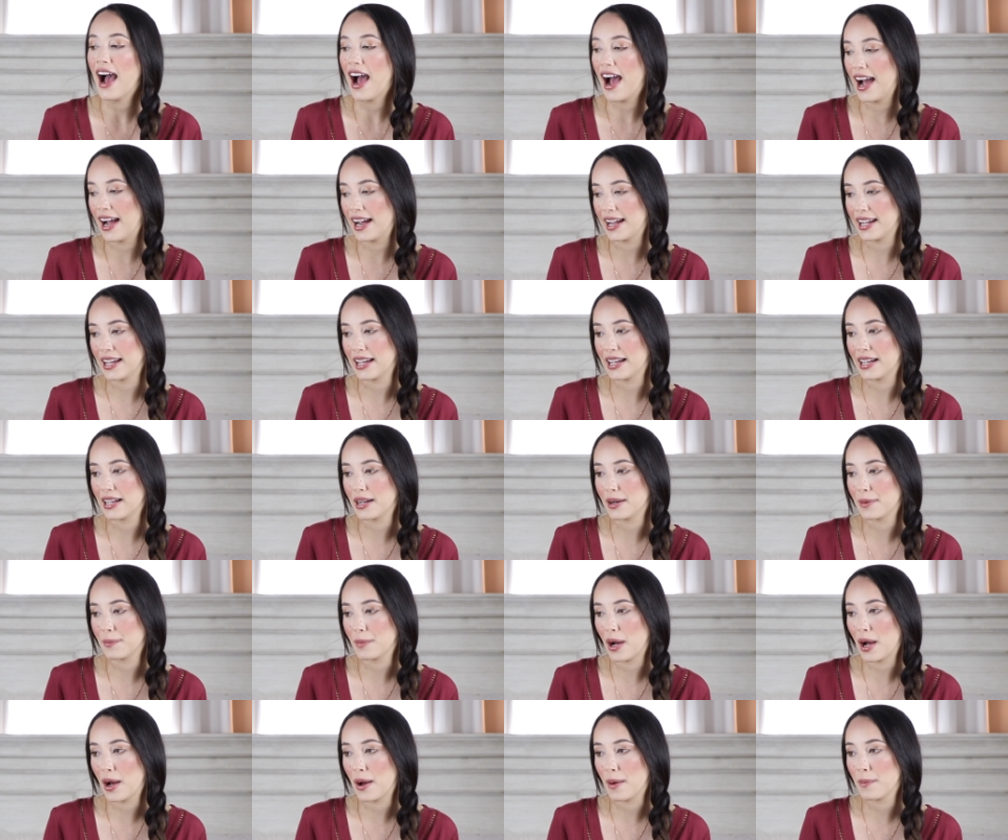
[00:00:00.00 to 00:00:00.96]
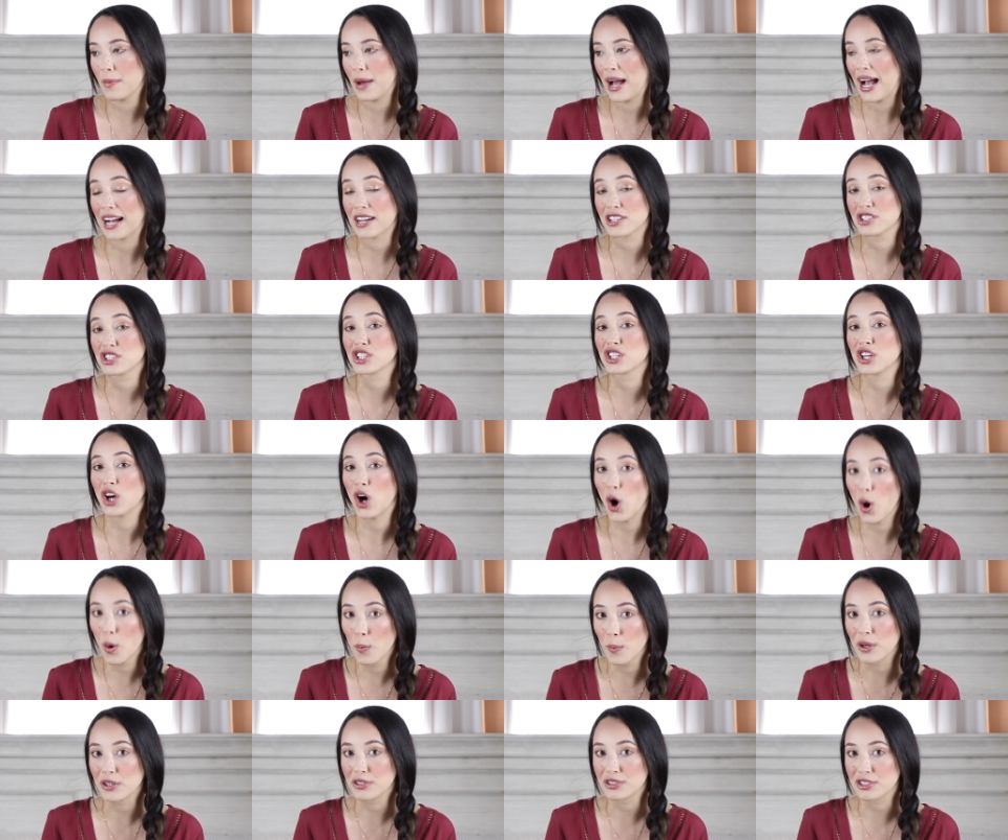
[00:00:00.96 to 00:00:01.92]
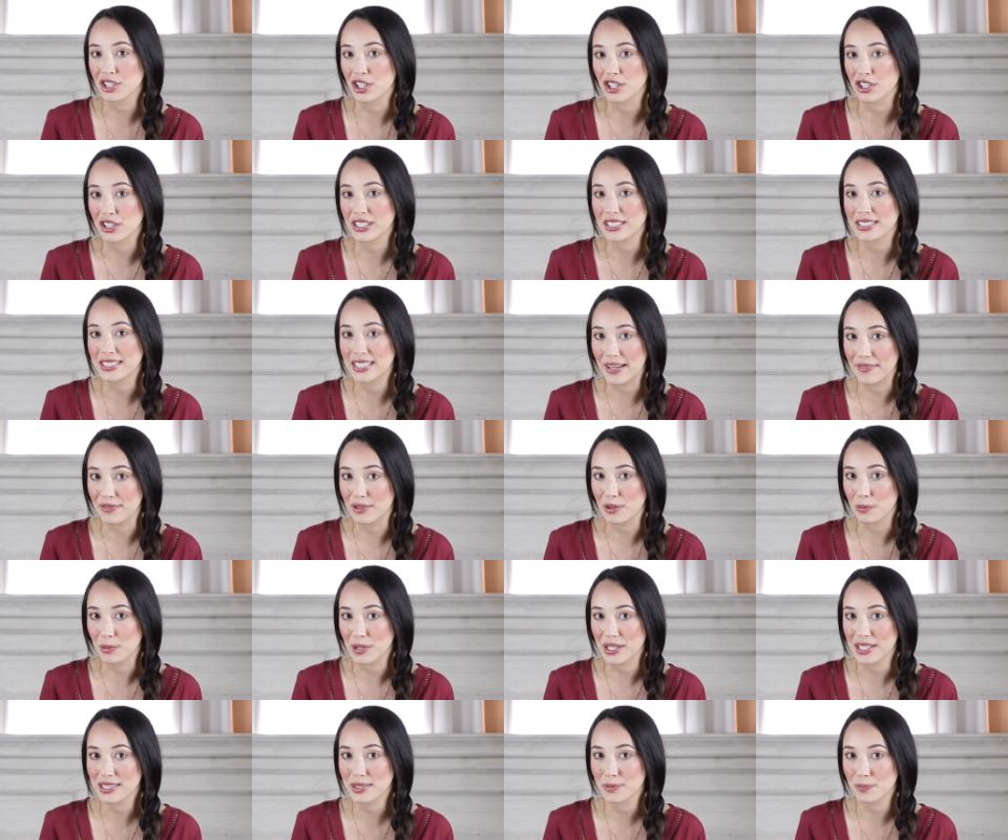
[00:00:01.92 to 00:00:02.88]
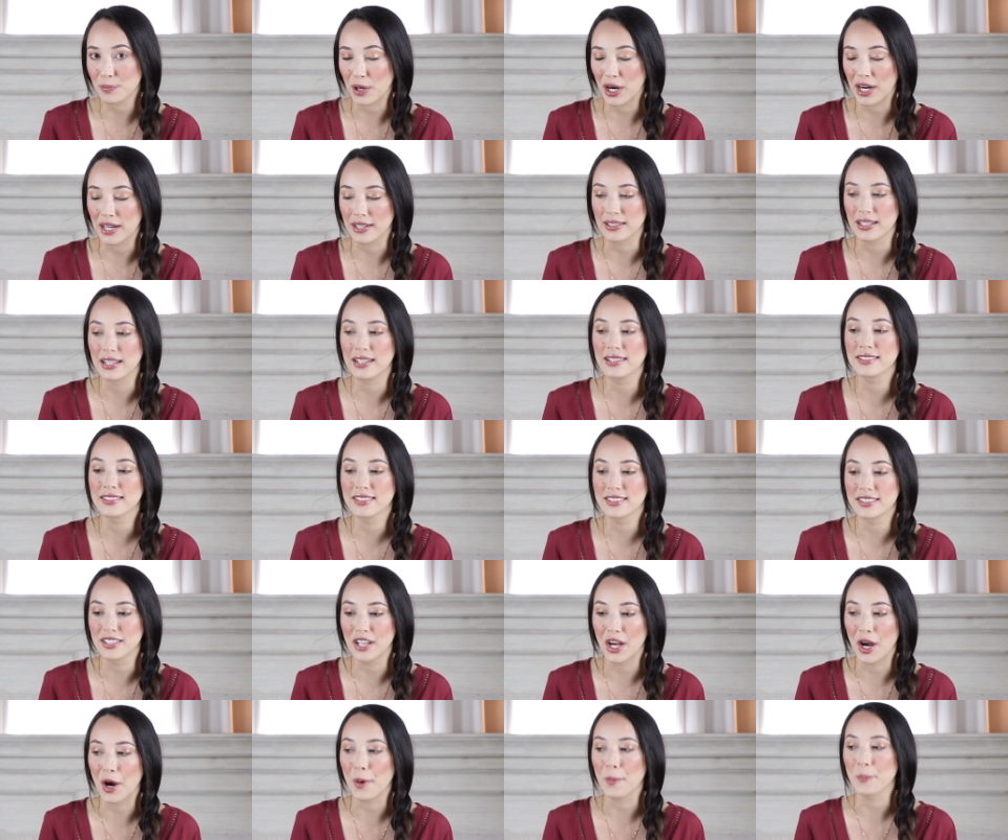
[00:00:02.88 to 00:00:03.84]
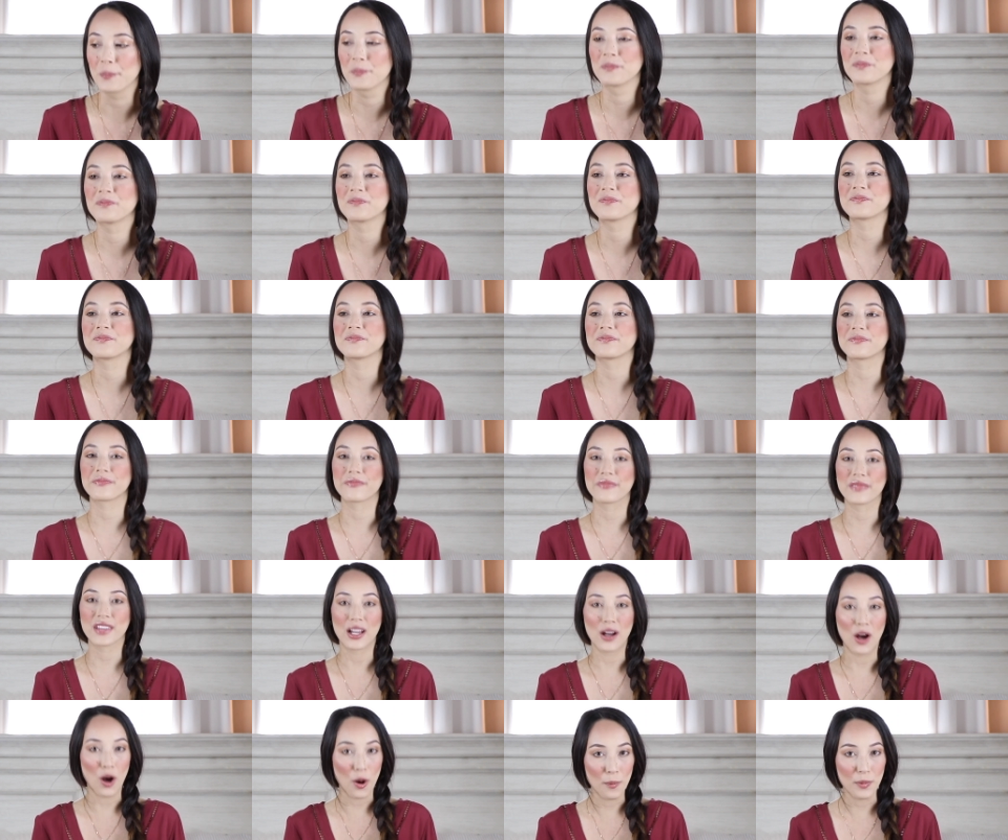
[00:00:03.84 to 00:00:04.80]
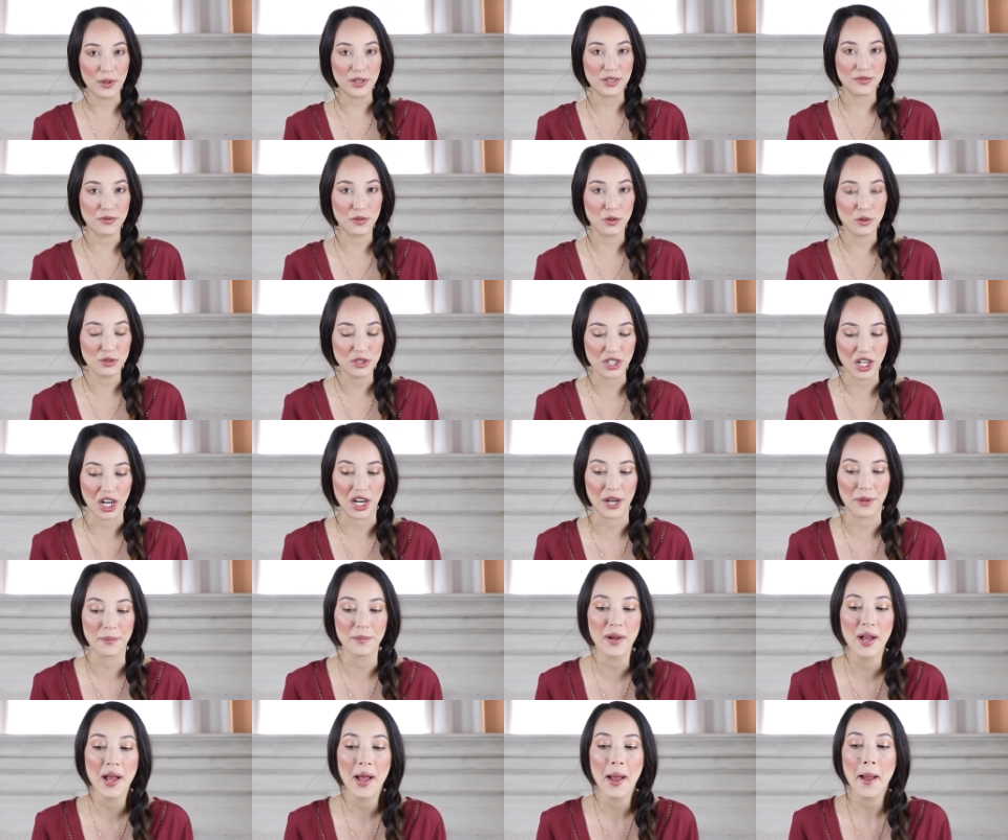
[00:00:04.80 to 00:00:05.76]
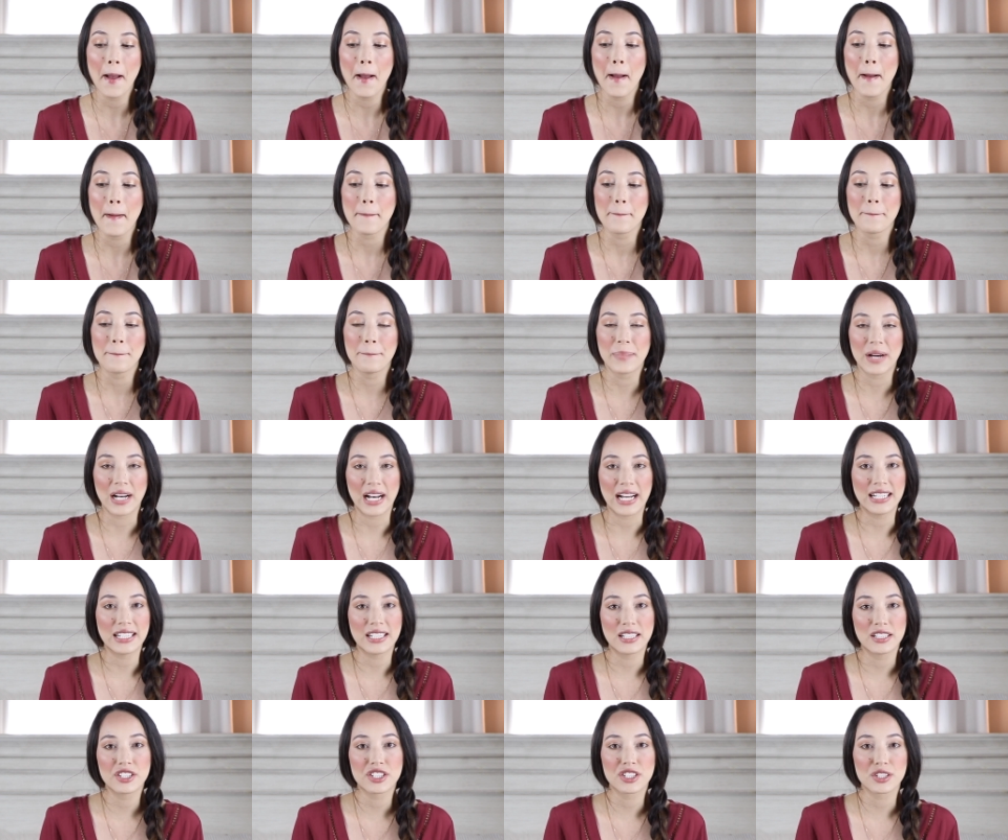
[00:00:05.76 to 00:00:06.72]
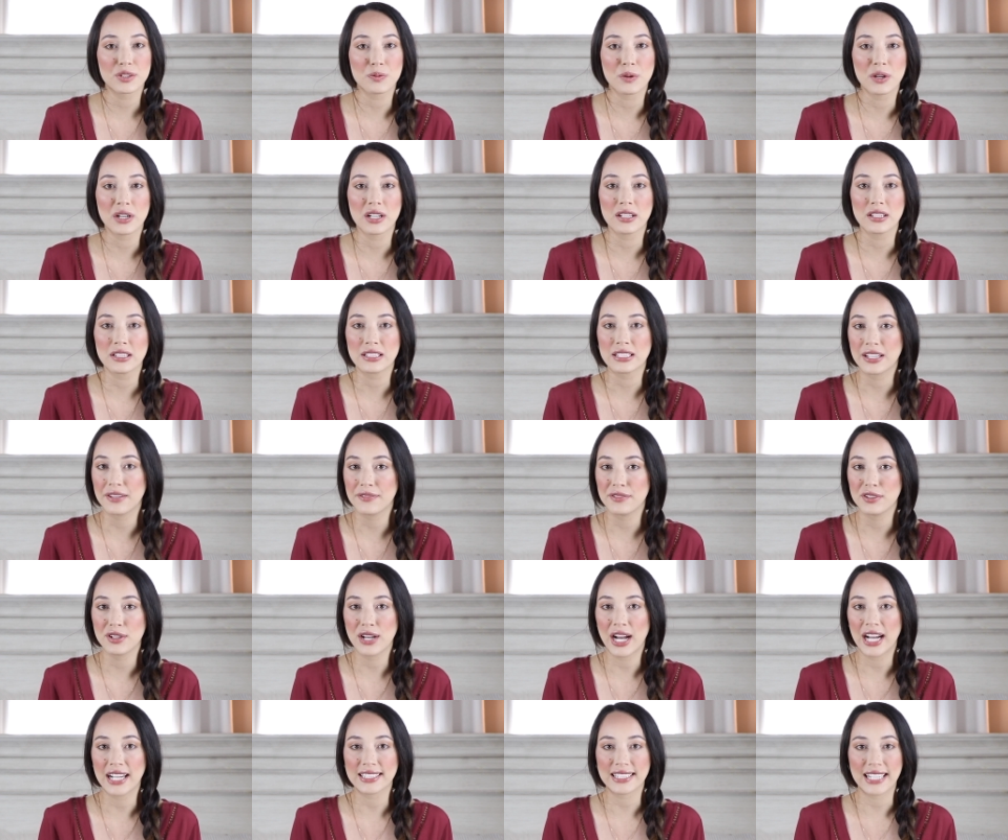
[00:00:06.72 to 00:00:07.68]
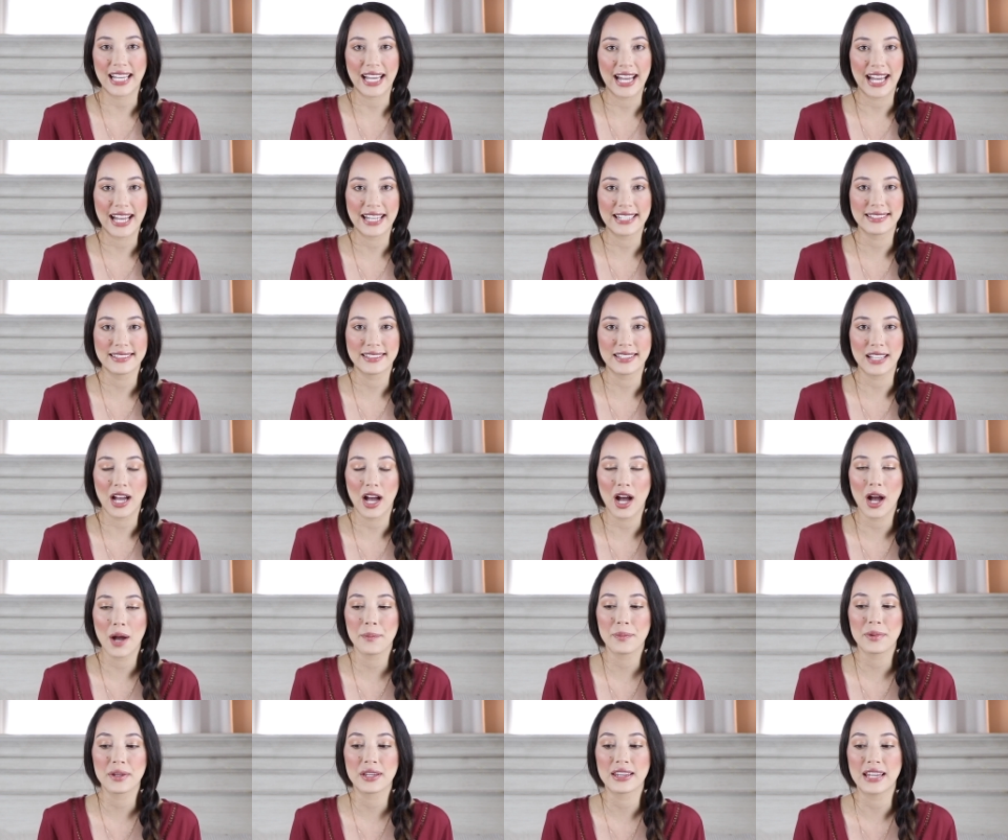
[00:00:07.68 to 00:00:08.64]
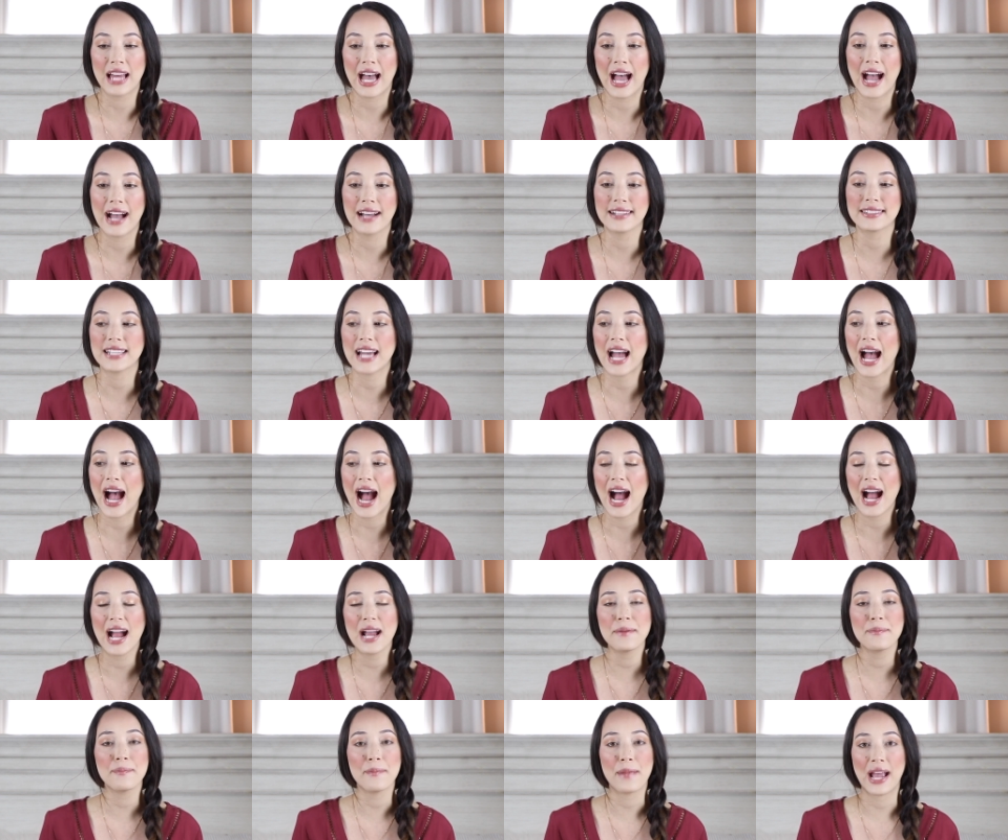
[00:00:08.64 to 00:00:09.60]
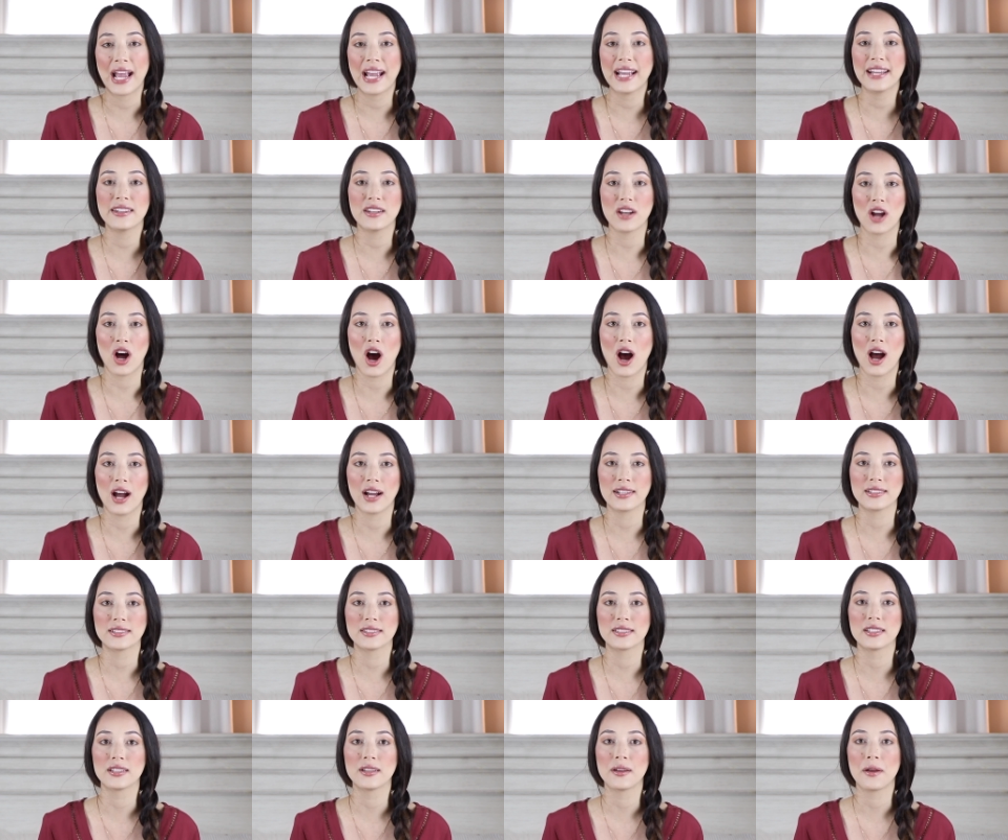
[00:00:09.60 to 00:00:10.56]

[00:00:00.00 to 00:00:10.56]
I am um, actually almost 37 weeks pregnant, so almost full term. But I did just want to give you guys a heads up that I may not